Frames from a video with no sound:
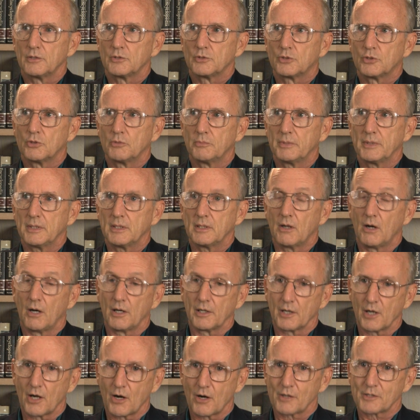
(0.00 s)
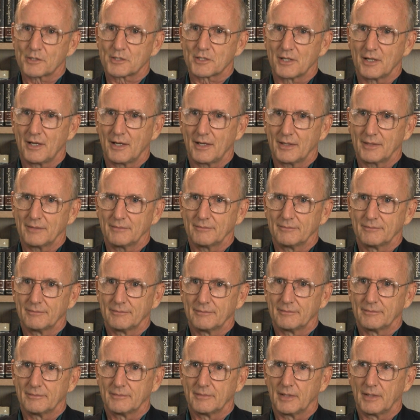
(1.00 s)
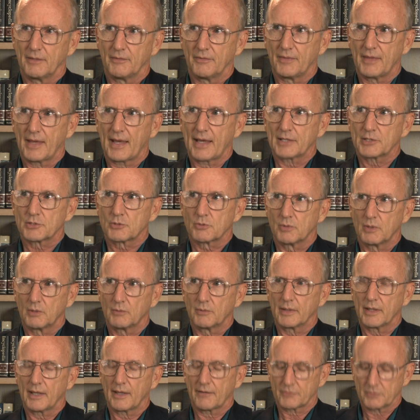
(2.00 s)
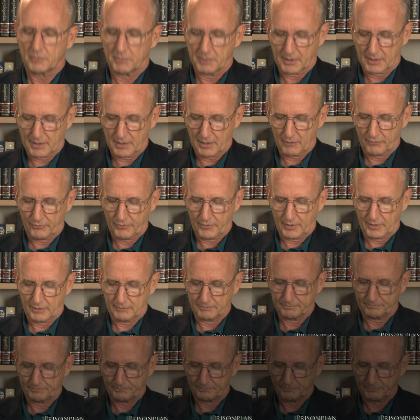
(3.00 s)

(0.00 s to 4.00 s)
to be on our side. And that's what we have to be careful of.